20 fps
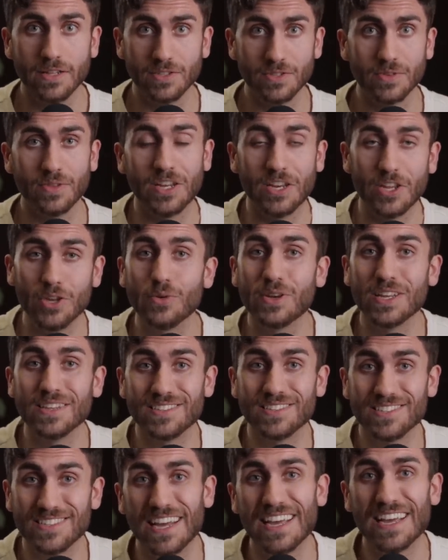so then you can
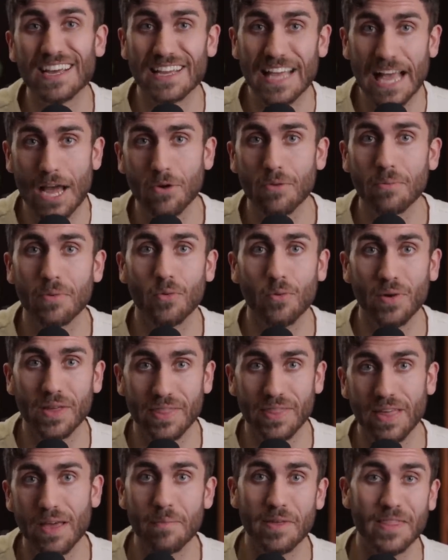stay accountable
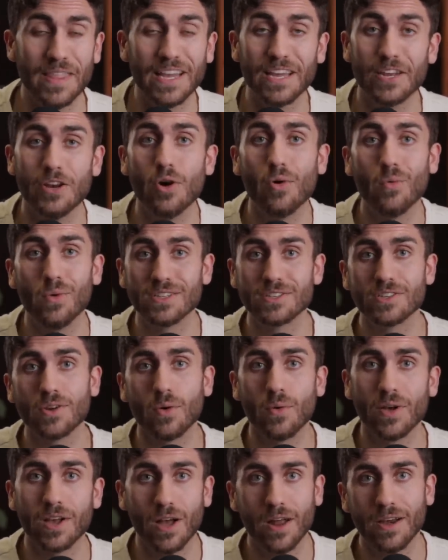with them and they can know what's
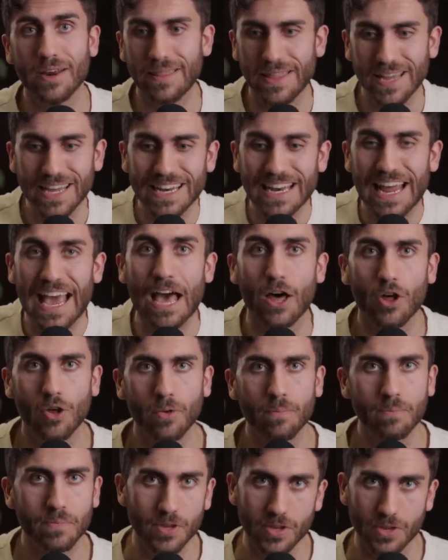going on and they can
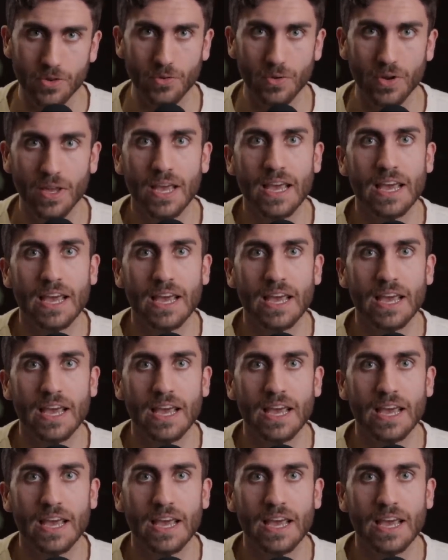help you.